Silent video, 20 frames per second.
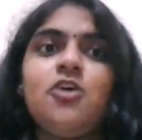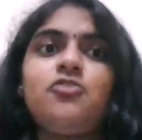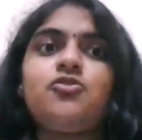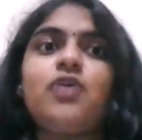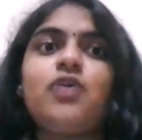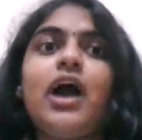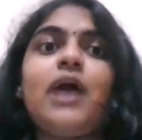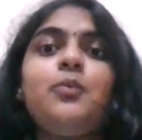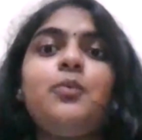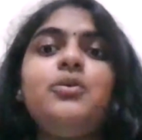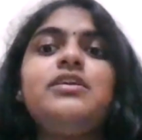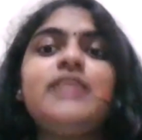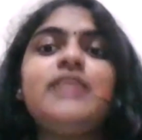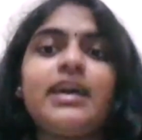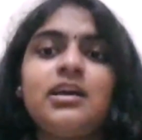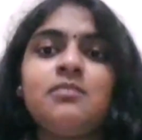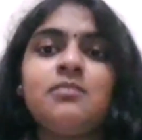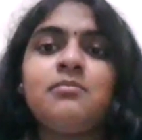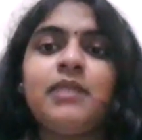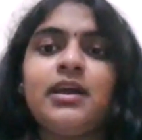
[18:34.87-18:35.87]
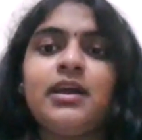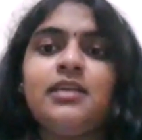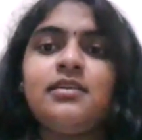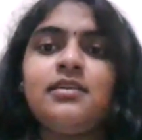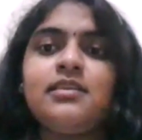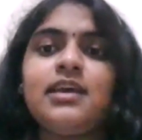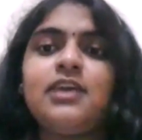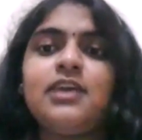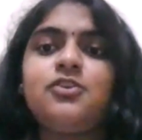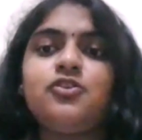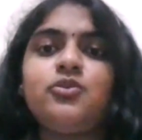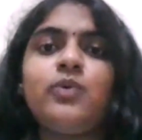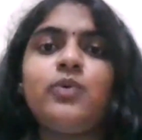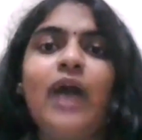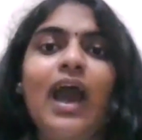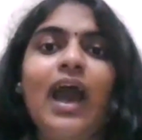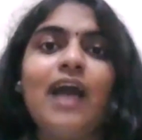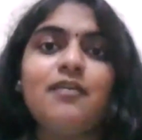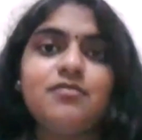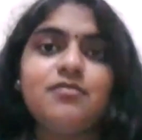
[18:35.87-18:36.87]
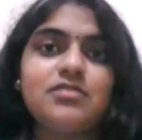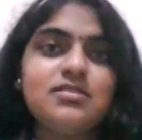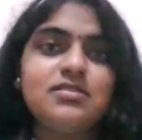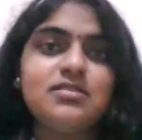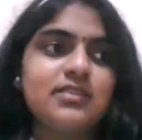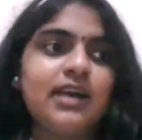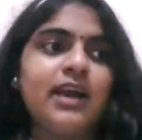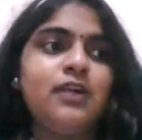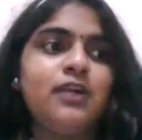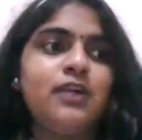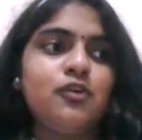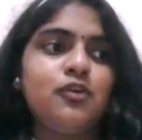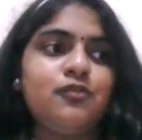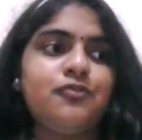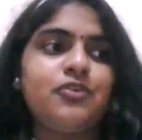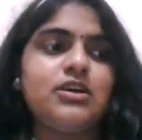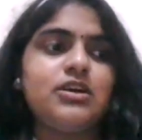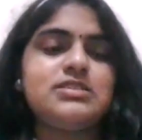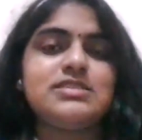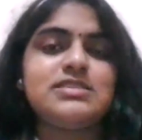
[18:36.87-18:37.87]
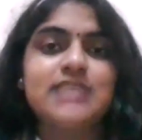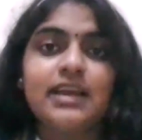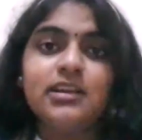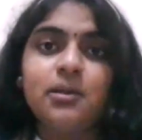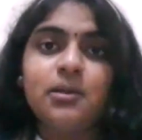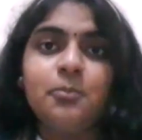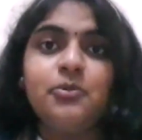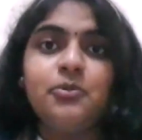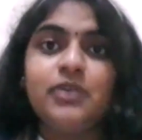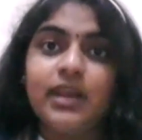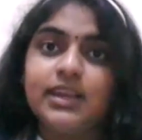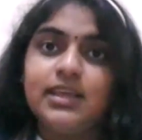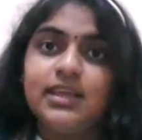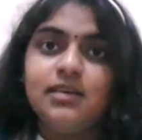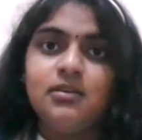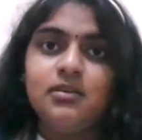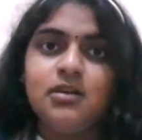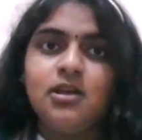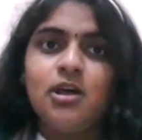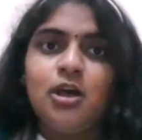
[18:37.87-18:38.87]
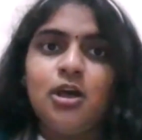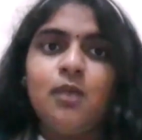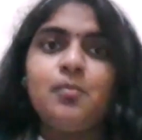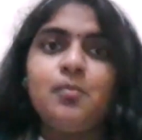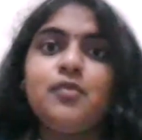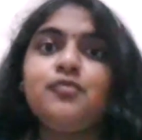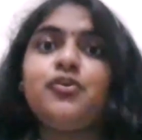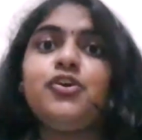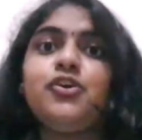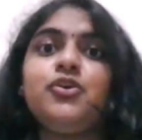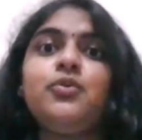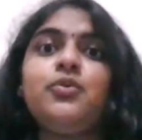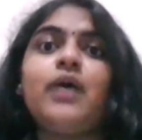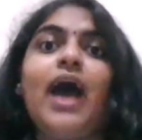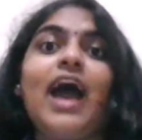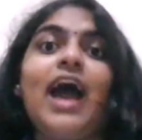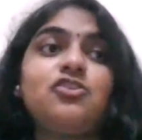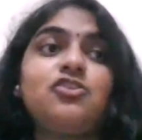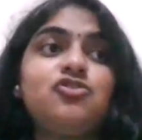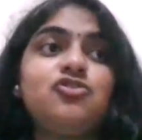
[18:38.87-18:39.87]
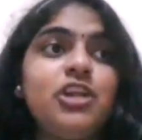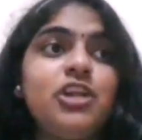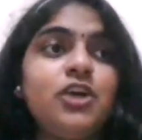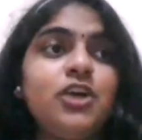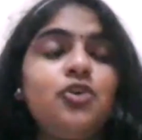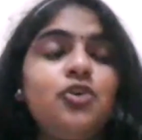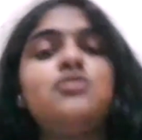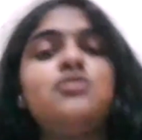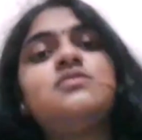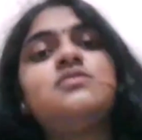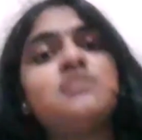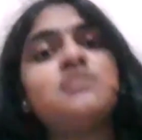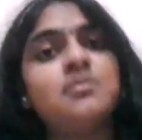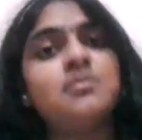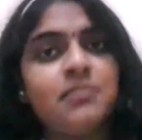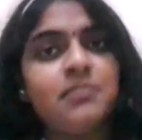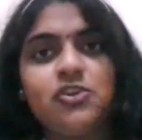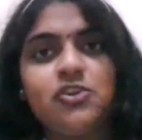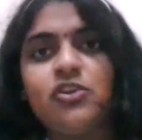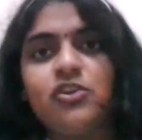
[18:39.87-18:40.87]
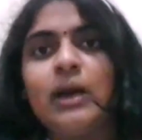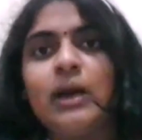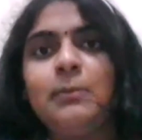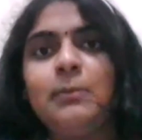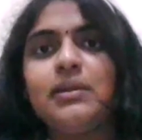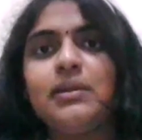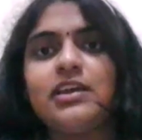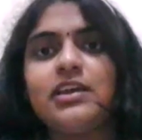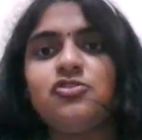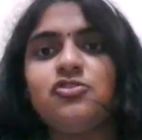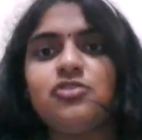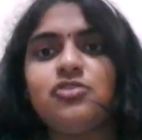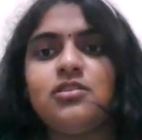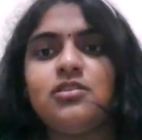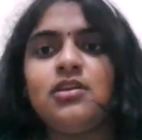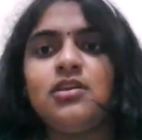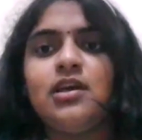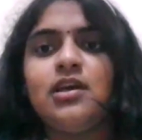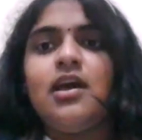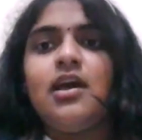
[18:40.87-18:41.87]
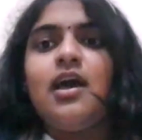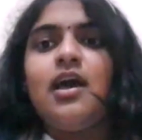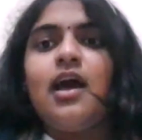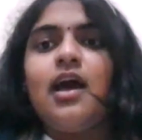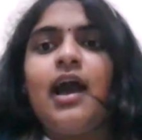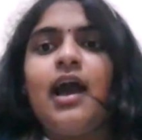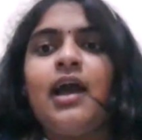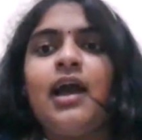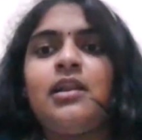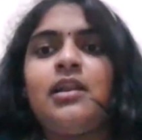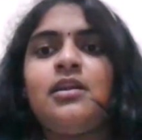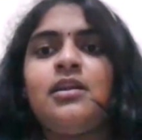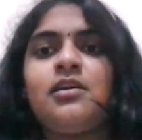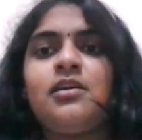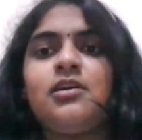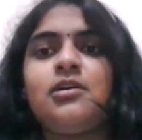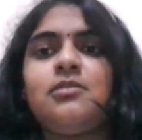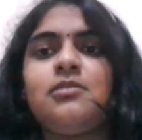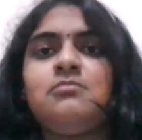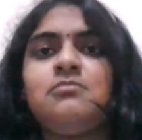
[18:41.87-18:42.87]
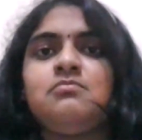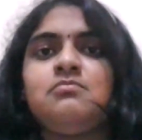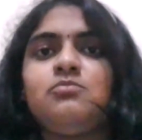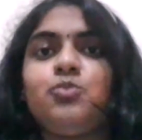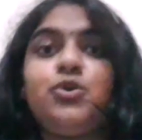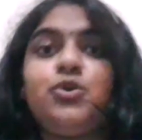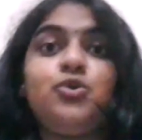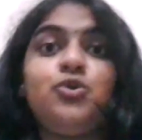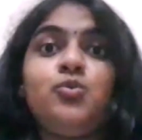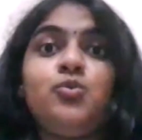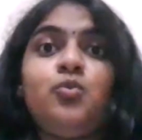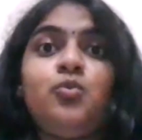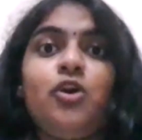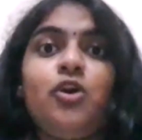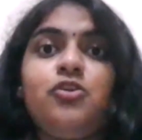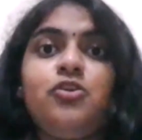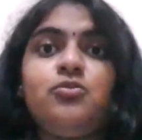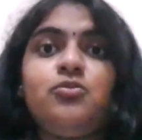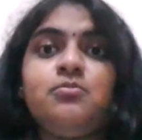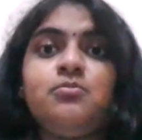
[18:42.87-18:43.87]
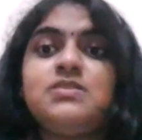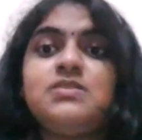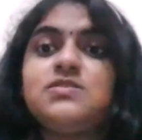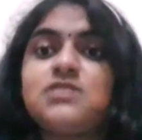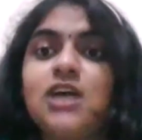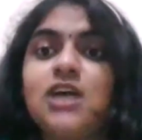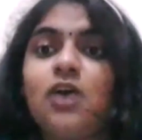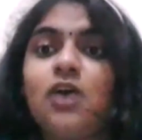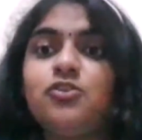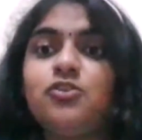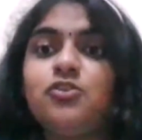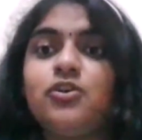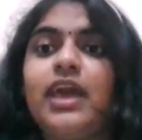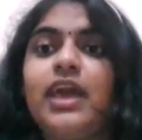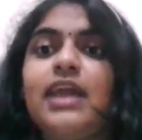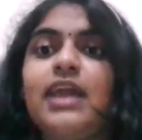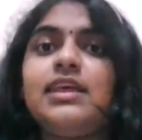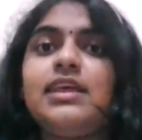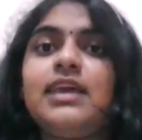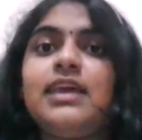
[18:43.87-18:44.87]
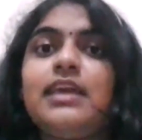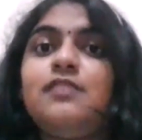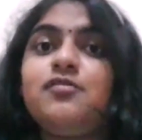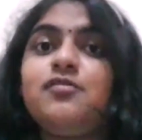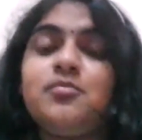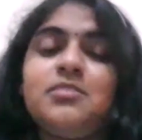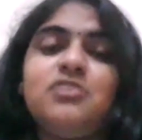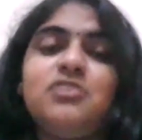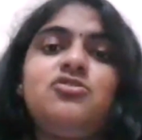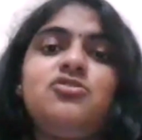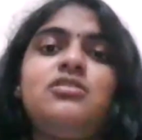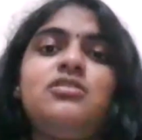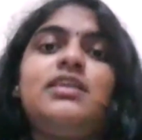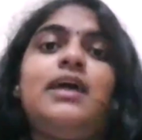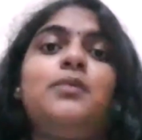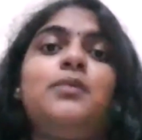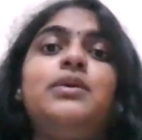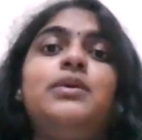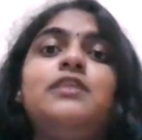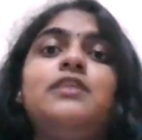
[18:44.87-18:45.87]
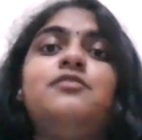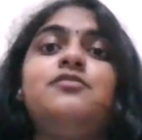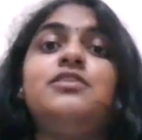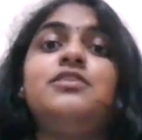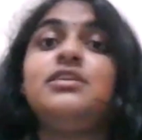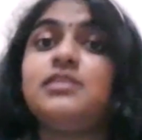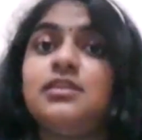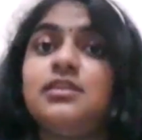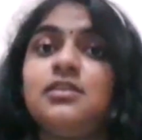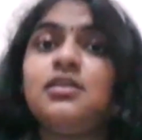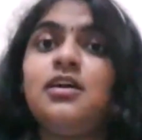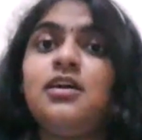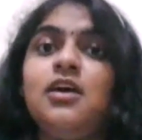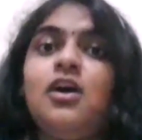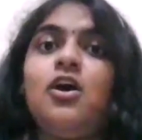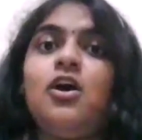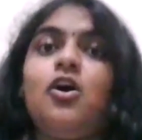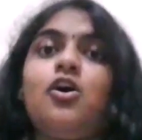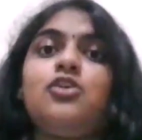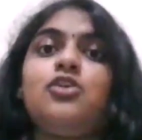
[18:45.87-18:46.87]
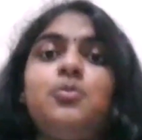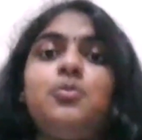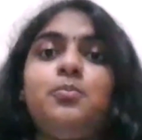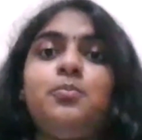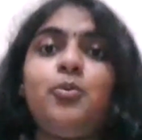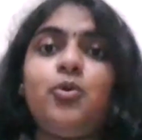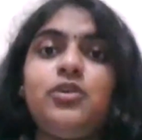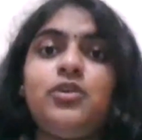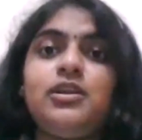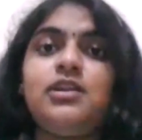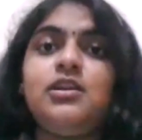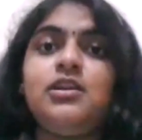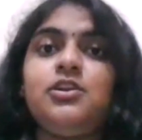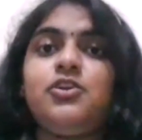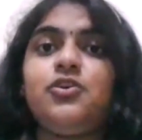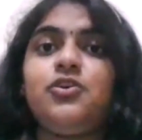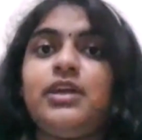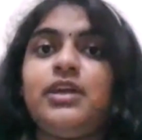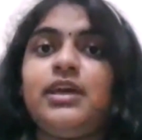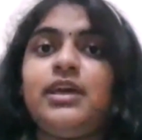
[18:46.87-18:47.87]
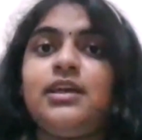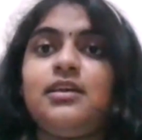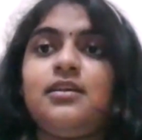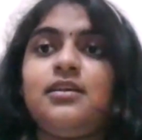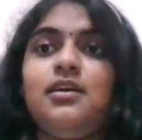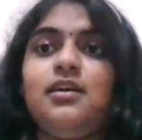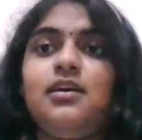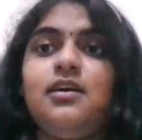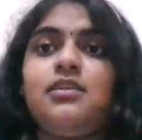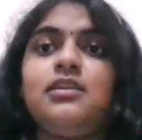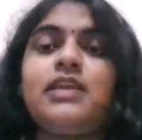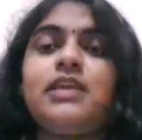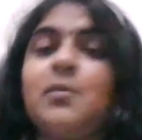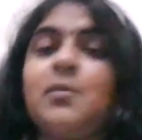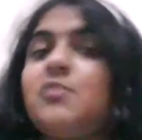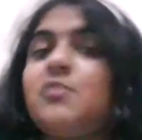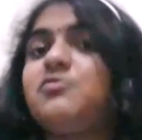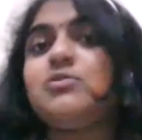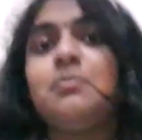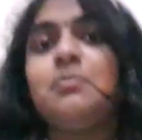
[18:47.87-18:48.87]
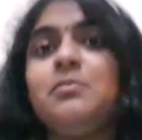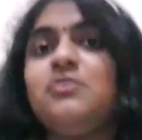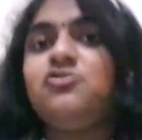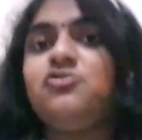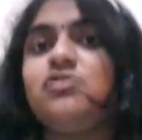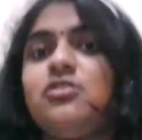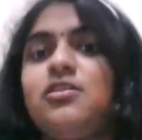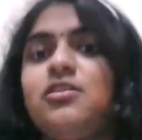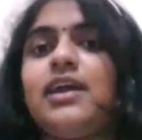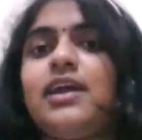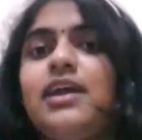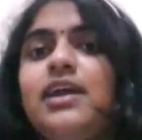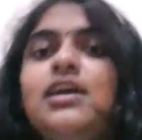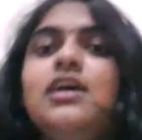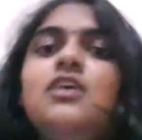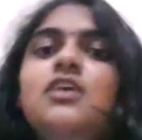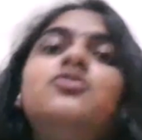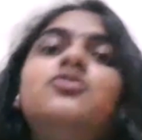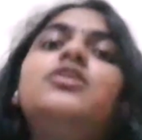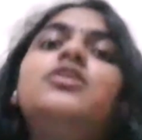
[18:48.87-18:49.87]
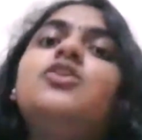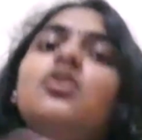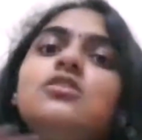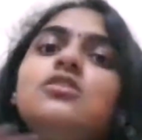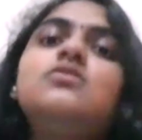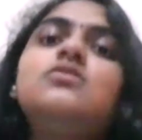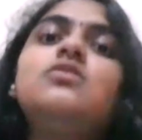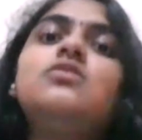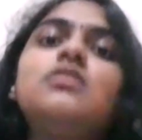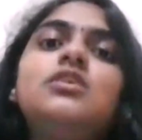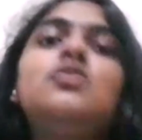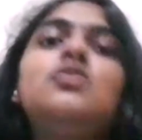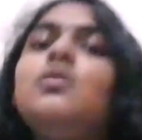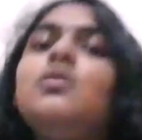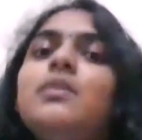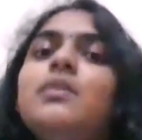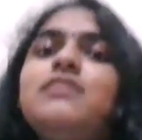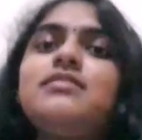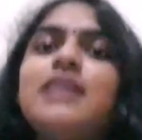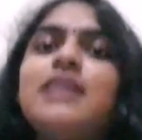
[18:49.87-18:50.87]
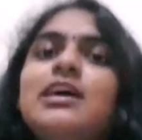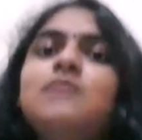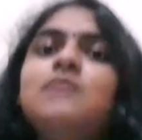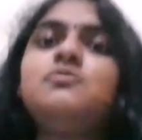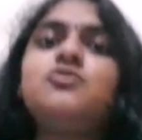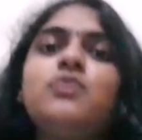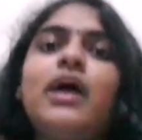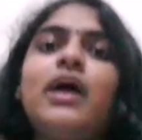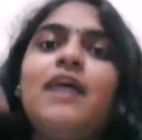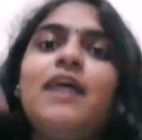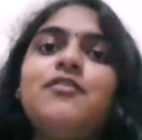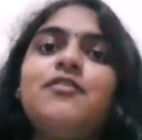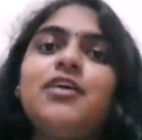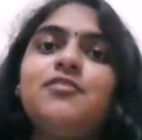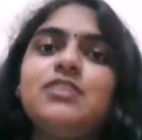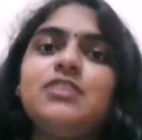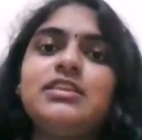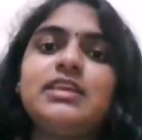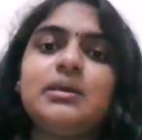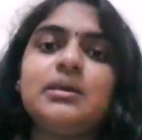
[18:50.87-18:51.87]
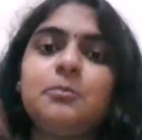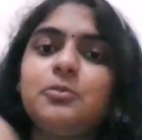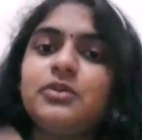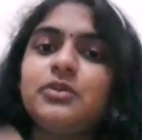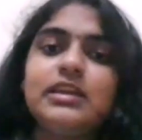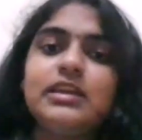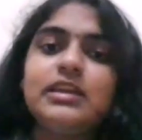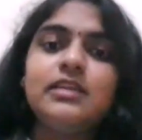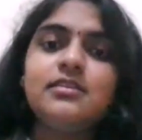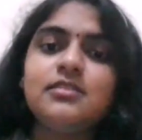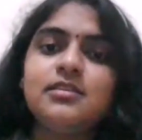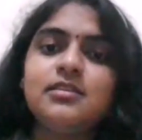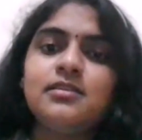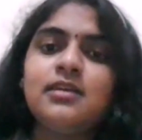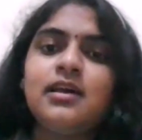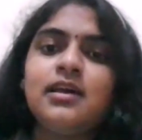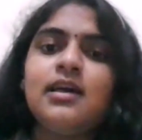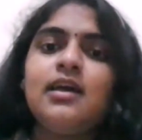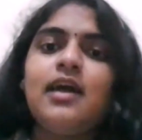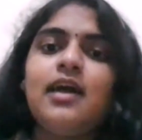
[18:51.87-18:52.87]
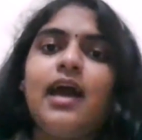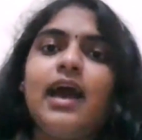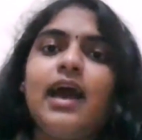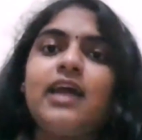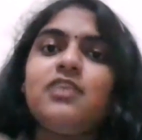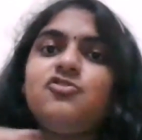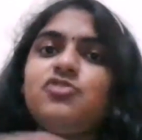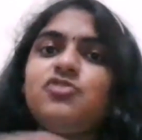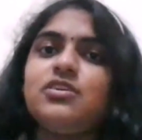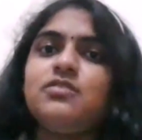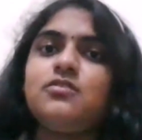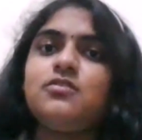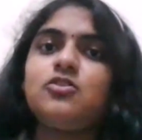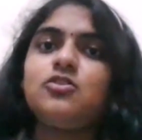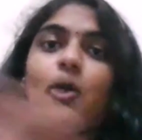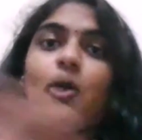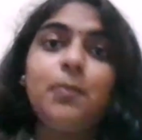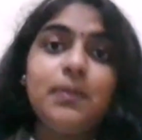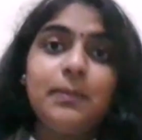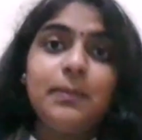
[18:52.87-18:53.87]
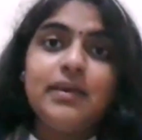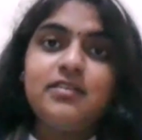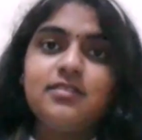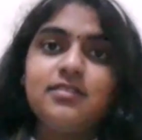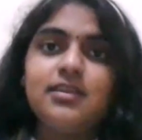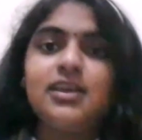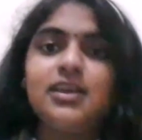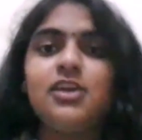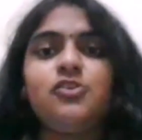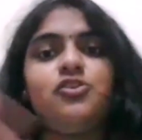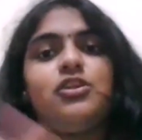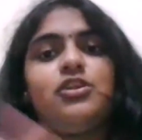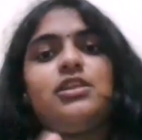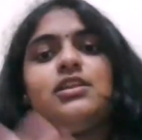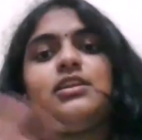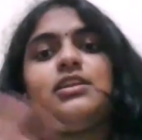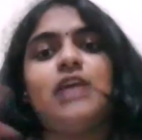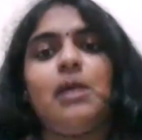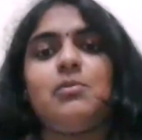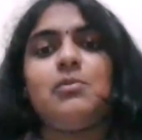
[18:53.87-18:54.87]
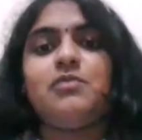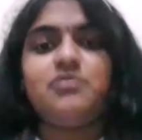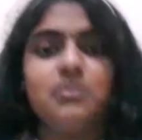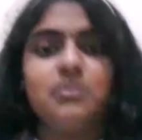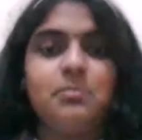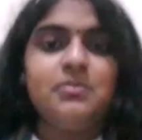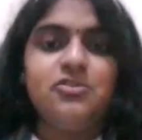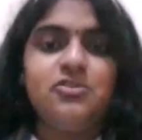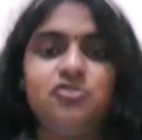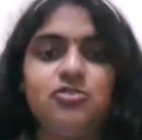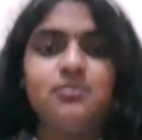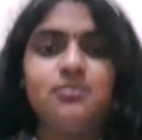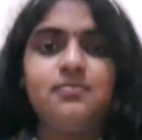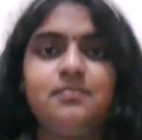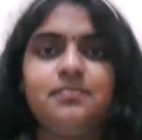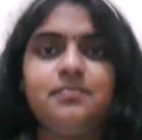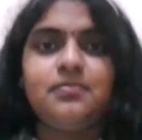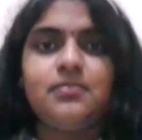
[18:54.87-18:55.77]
So I would recommend that you have this kind of a setup ready before you actually go to submit your application, and you don't want to miss out on any information that we have written on the portal during time of submission, right? So it always helps to have everything pre-written and just copy pasting it during the time of submission.